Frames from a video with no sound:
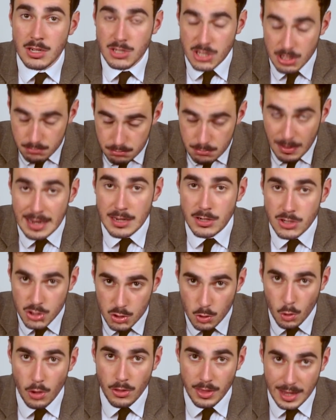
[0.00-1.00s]
to make
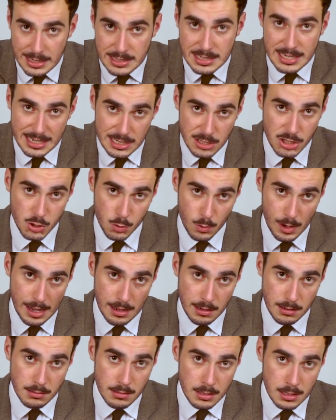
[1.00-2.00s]
sure they teach
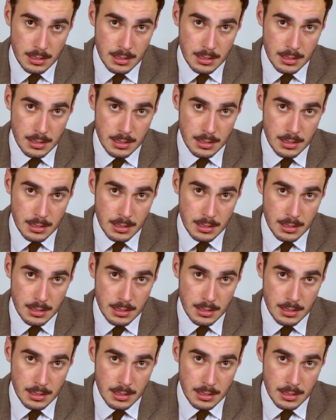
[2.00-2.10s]
well.